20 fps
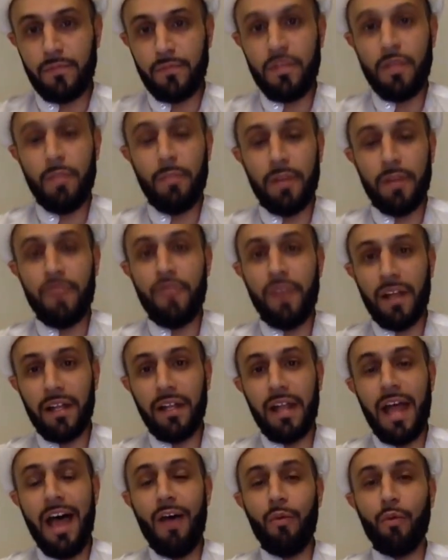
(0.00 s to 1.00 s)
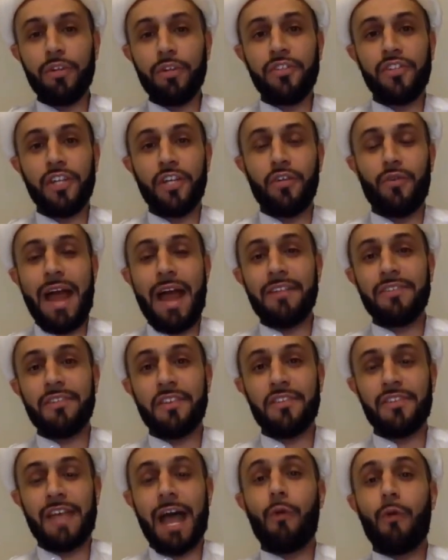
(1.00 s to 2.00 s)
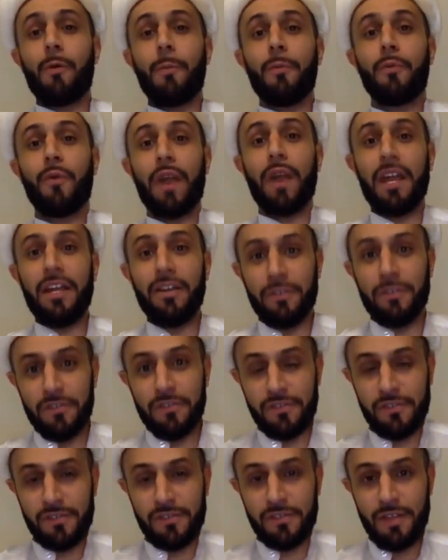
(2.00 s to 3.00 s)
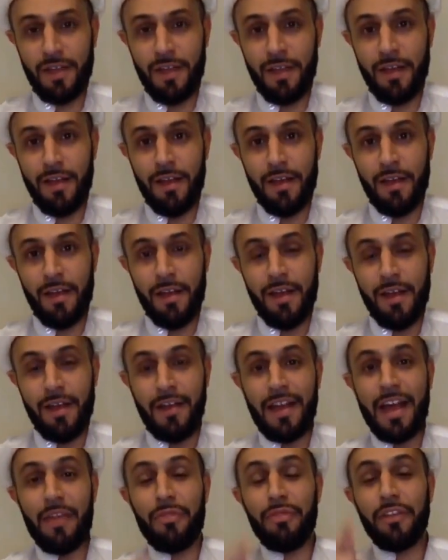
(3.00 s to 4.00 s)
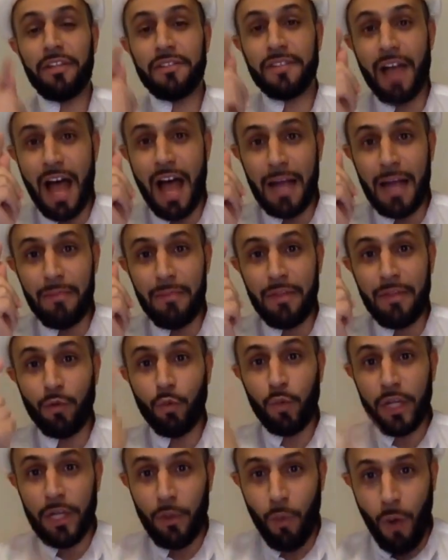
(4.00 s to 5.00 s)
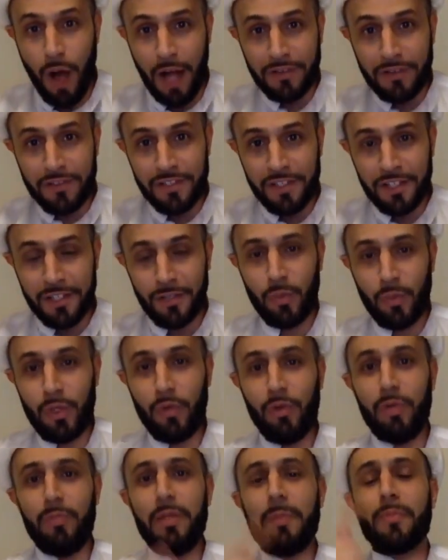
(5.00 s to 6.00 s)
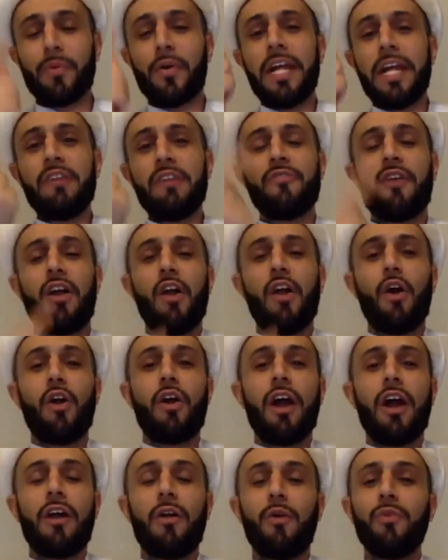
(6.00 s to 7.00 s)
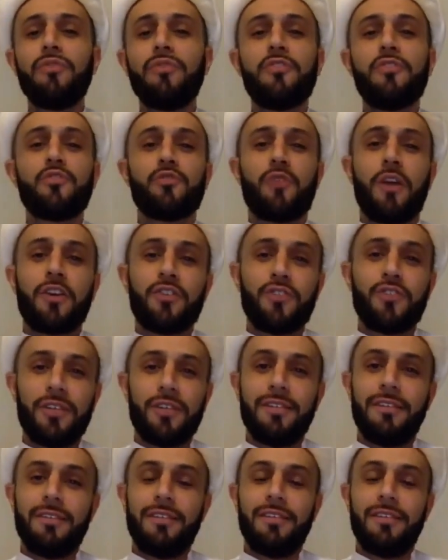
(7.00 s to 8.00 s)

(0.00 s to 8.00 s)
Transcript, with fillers: But if Allah were to grant us our prayers at the time that we wanted, we would be praying for our, our own destruction.